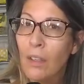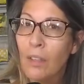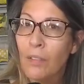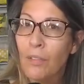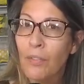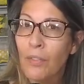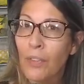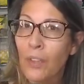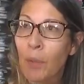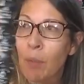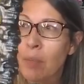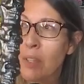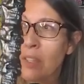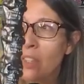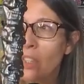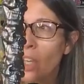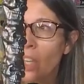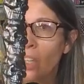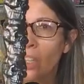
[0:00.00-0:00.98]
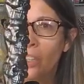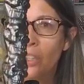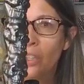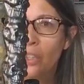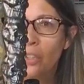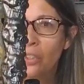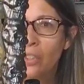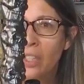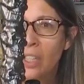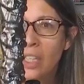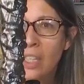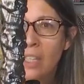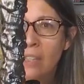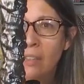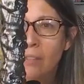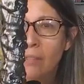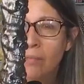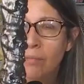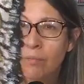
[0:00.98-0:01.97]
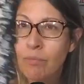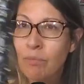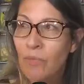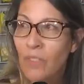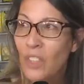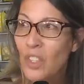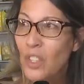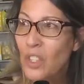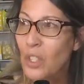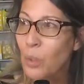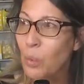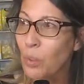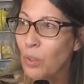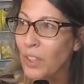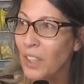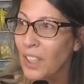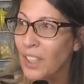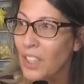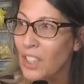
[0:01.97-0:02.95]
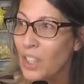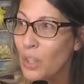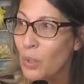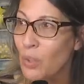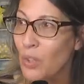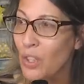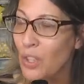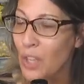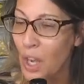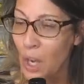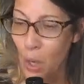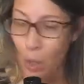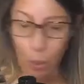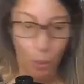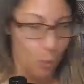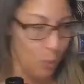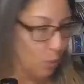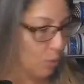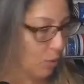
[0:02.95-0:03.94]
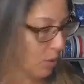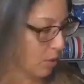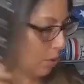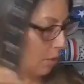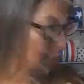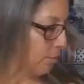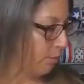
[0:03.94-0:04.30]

from the Dollar Tree. So we're going to use those.